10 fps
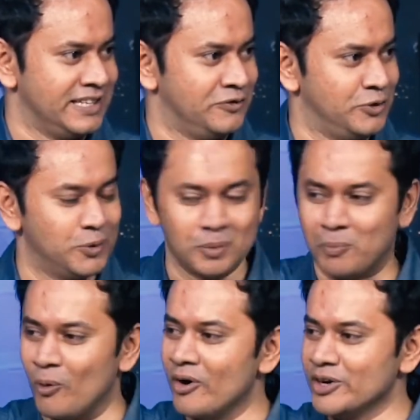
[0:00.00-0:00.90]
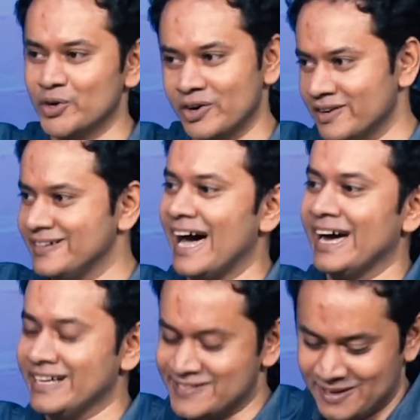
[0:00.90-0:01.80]
If you were born, you're going to
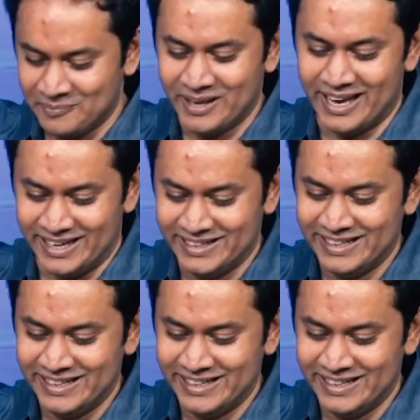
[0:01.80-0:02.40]
die someday.